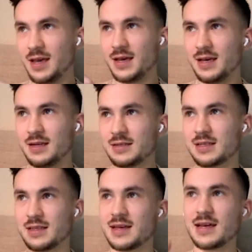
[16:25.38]
and
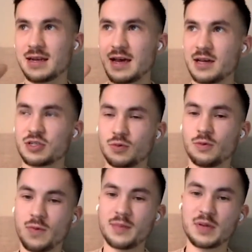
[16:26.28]
that
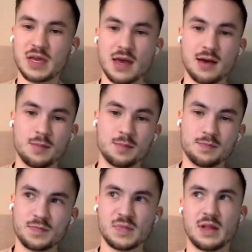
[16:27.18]
actual webcam
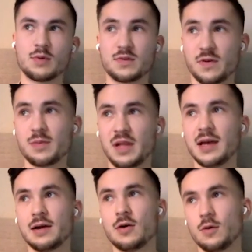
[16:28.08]
that was from
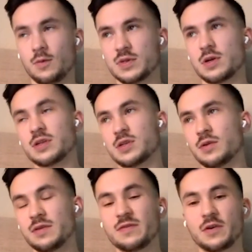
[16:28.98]
Lego was
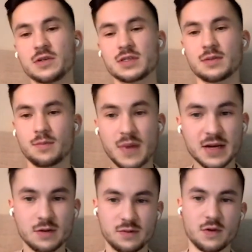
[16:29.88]
also the first
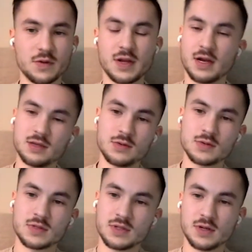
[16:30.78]
microphone that I
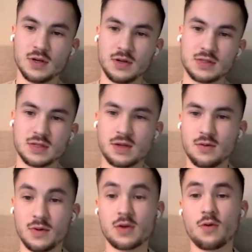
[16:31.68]
used to, to
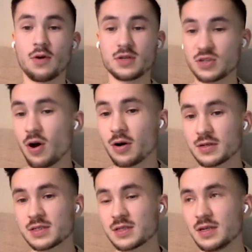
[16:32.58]
mm. record
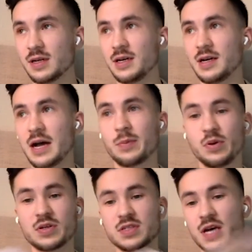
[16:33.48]
songs. Uh, I
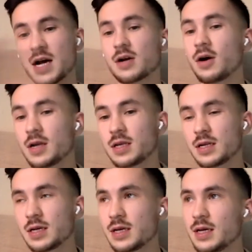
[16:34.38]
put a sock on it,